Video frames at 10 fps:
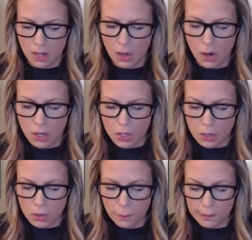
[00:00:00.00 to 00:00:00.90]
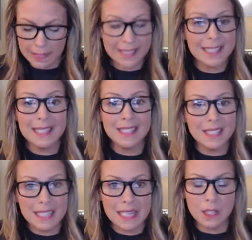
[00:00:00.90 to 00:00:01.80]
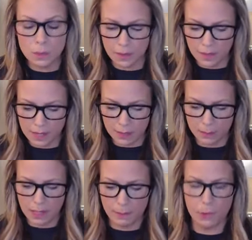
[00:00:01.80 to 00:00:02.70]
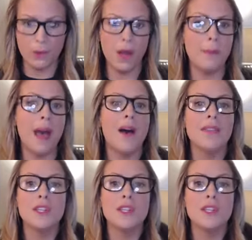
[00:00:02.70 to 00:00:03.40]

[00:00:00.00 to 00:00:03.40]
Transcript: Are you planting seeds with these people about